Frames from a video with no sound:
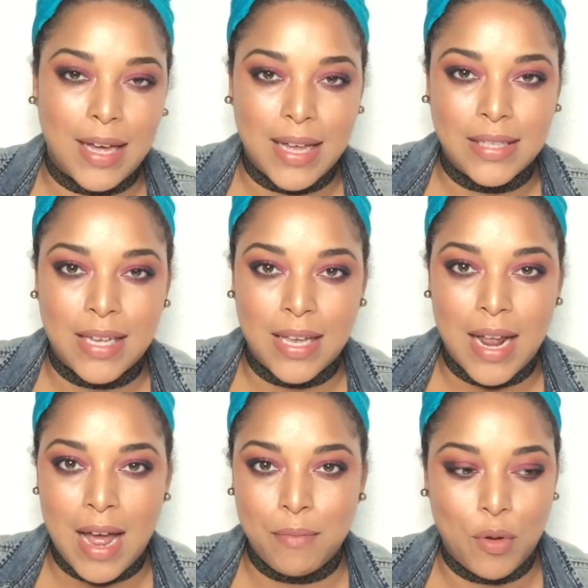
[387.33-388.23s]
Like I
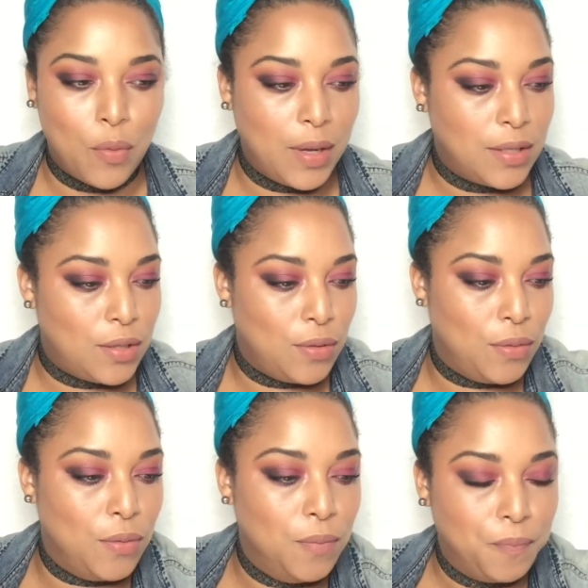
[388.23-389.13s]
said, I'm going
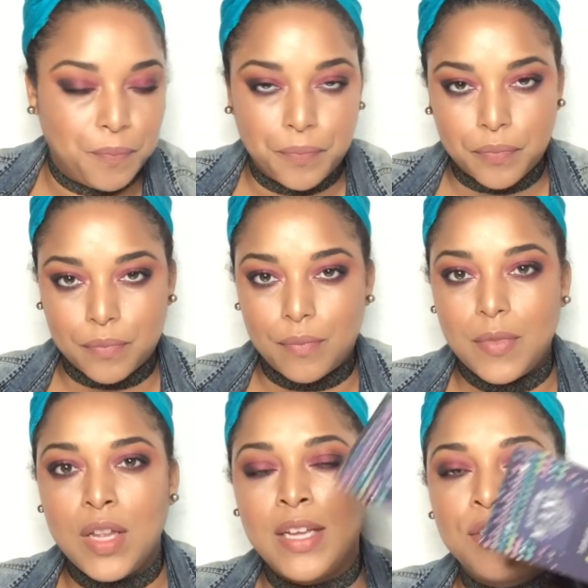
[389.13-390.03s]
to
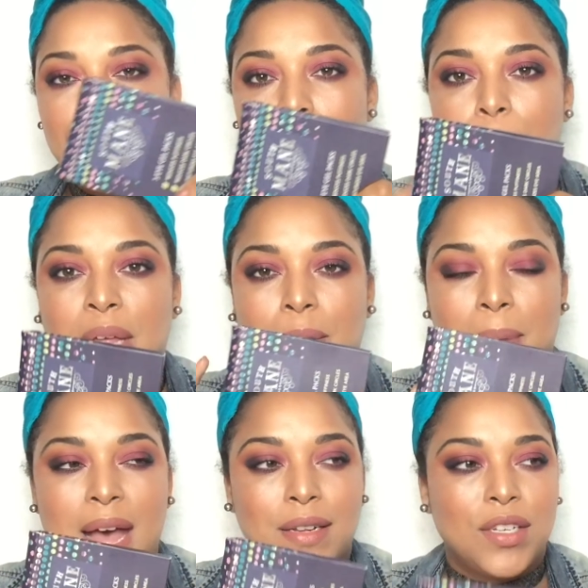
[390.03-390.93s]
let you know about the
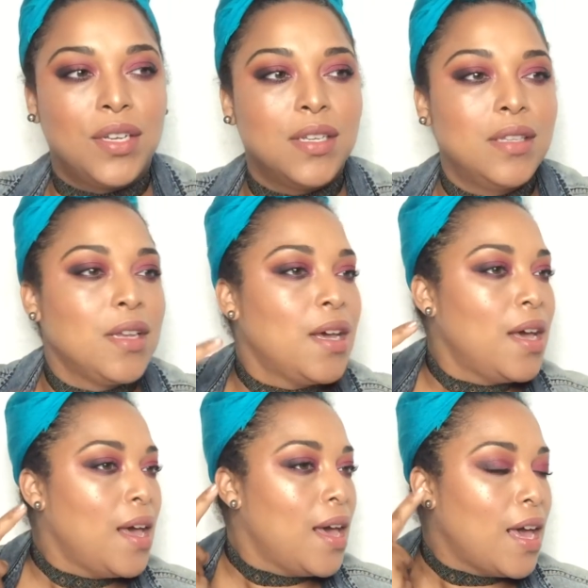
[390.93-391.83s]
patches,
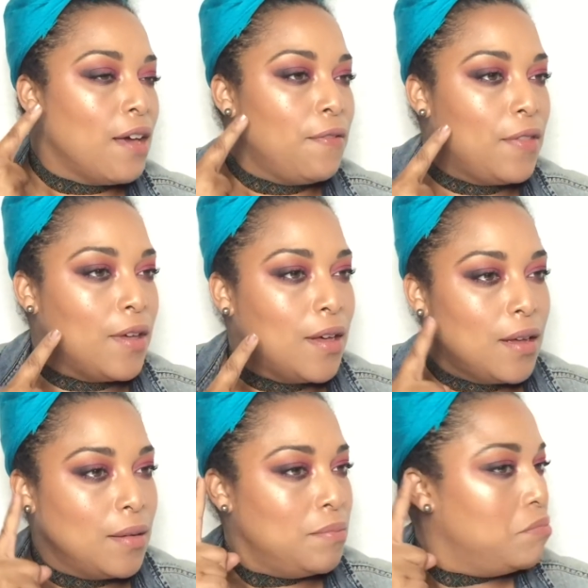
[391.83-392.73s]
if
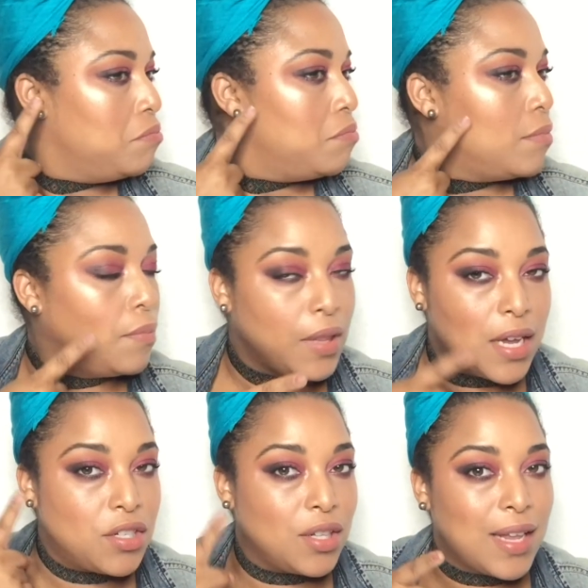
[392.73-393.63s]
the
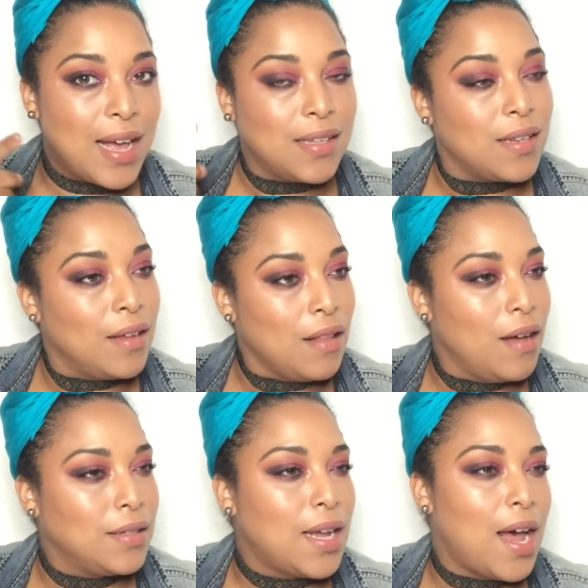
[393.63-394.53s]
blush lasts a
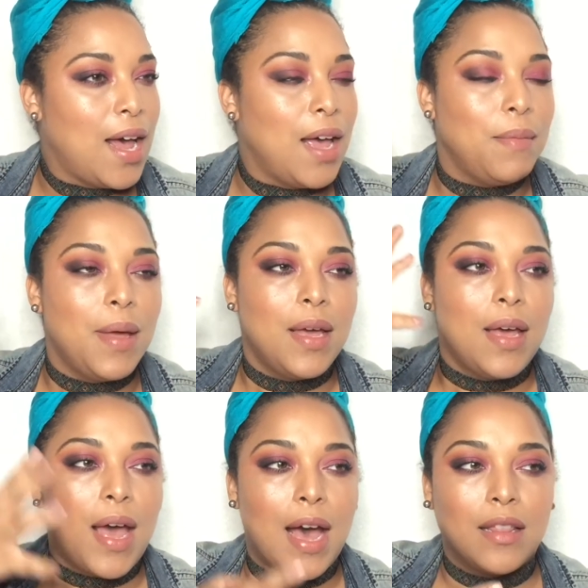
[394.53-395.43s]
long time,
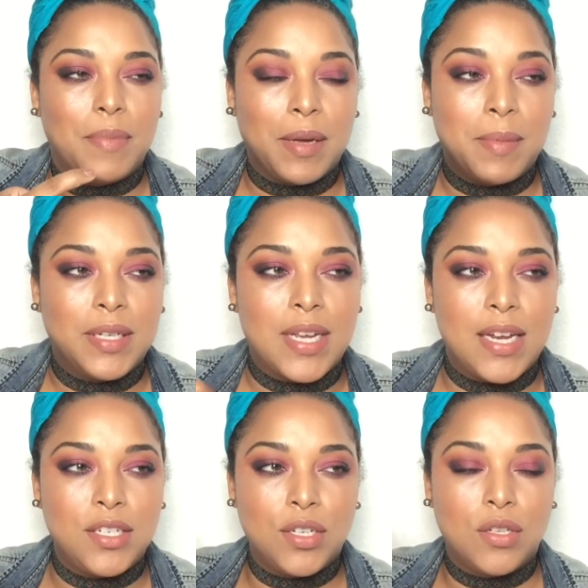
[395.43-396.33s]
how the
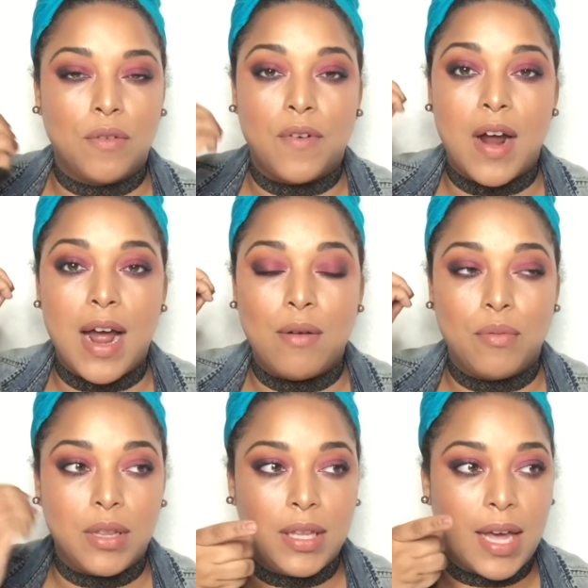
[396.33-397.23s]
pigmentation. So far, I
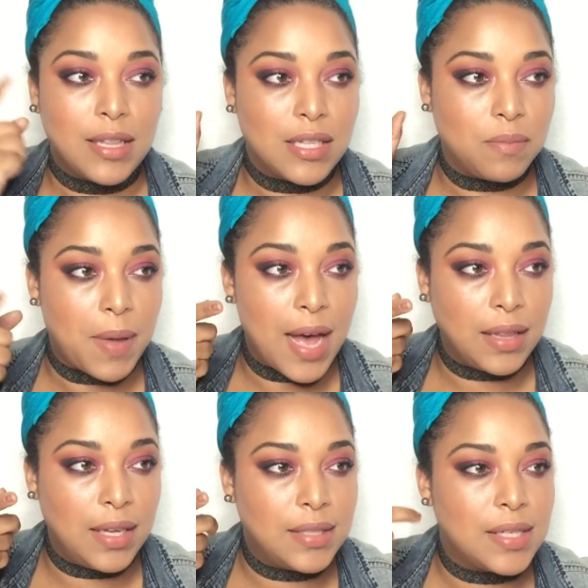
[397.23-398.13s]
really like this
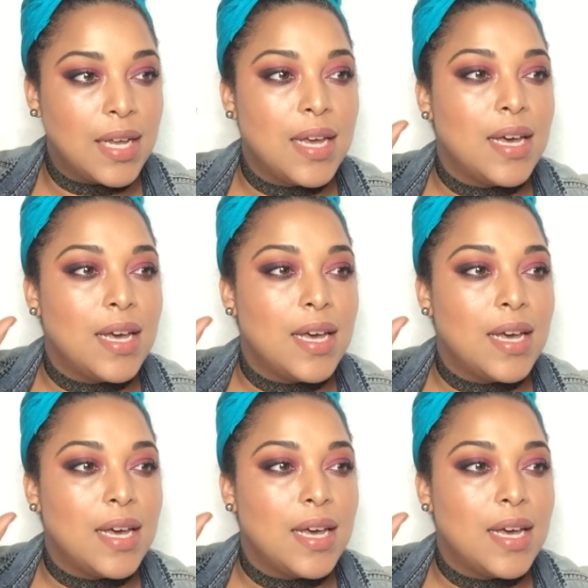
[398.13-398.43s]
palette.